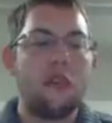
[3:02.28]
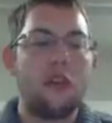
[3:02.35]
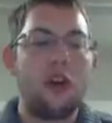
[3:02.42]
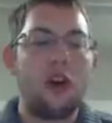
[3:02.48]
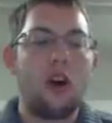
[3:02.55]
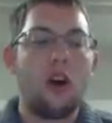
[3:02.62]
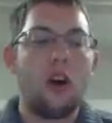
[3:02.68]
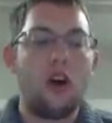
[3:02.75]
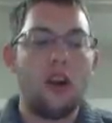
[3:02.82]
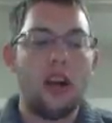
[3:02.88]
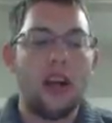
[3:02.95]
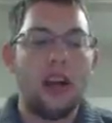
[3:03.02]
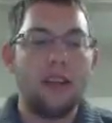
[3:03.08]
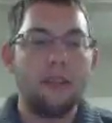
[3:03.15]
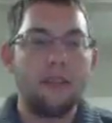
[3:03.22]
of all
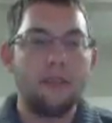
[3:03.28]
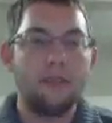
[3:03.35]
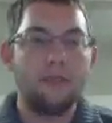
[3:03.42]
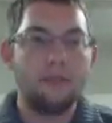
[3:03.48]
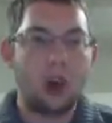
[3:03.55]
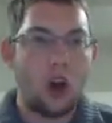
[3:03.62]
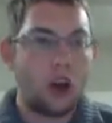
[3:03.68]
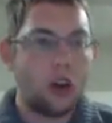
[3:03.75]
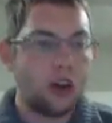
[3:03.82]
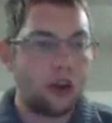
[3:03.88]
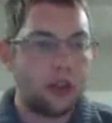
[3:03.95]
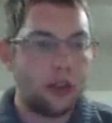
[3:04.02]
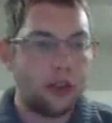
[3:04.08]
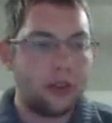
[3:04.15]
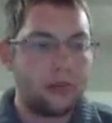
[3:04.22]
life on
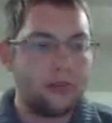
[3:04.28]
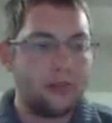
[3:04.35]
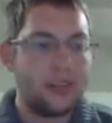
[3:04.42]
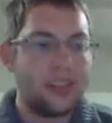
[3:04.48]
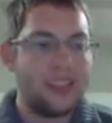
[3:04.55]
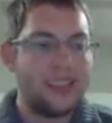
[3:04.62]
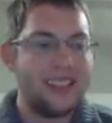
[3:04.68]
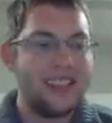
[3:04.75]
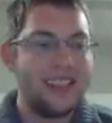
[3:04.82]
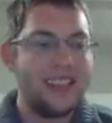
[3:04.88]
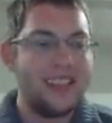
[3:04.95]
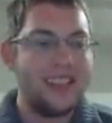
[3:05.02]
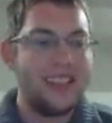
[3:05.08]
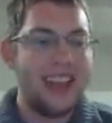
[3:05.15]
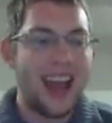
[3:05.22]
Earth
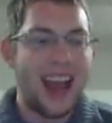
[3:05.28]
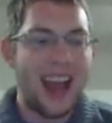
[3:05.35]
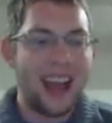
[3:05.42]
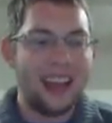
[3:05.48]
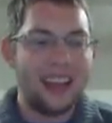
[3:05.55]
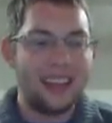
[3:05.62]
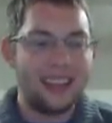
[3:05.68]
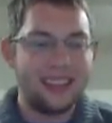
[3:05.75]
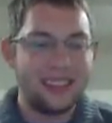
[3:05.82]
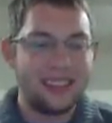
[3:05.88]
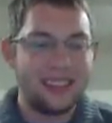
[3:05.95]
died.